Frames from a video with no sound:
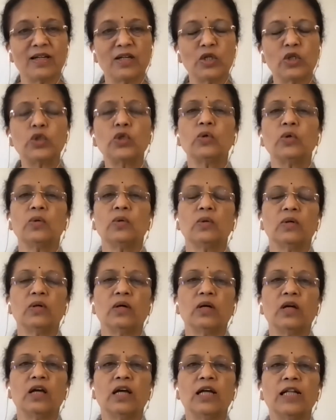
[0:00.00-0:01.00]
So,
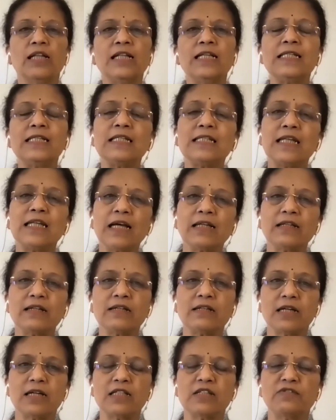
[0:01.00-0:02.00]
this is like the
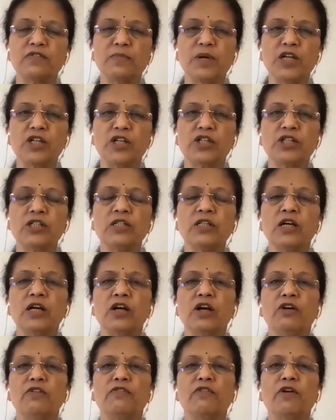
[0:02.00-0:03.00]
transformation
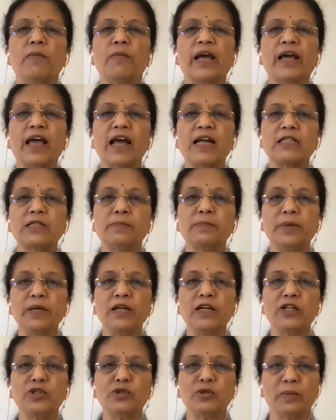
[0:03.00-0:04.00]
from a
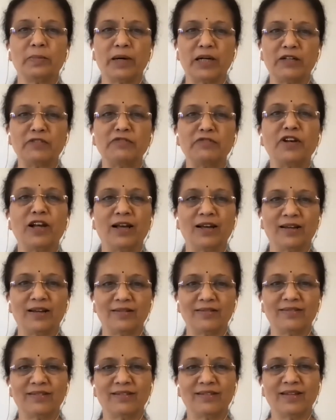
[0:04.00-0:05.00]
caterpillar to a butterfly.
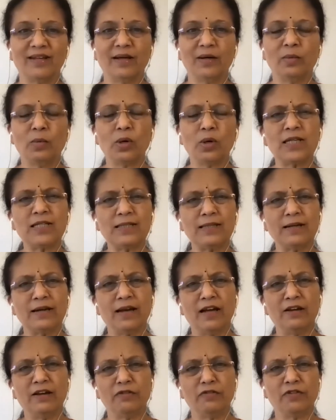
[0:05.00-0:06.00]
What is the
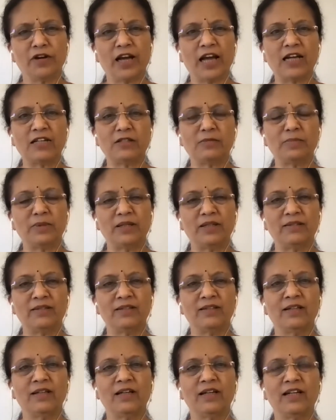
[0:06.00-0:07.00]
life of a caterpillar?
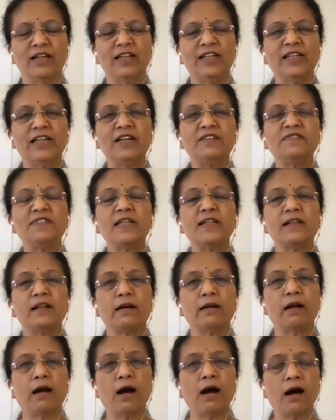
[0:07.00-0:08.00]
It lives in
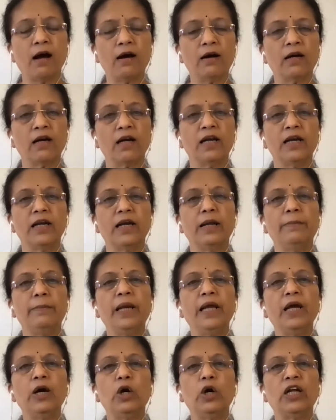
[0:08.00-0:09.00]
the dark,
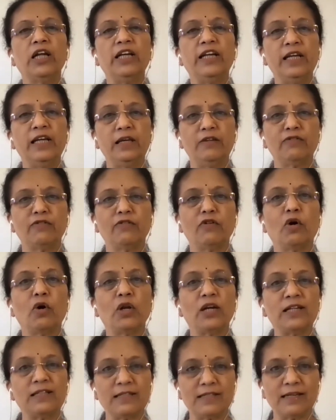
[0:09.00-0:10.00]
nibbling on a leaf
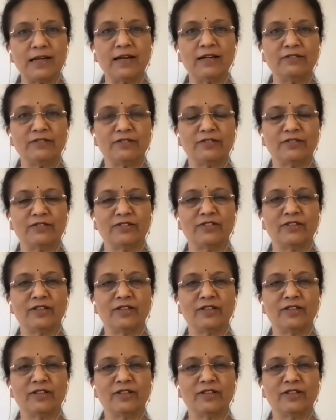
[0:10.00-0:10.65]
all its life.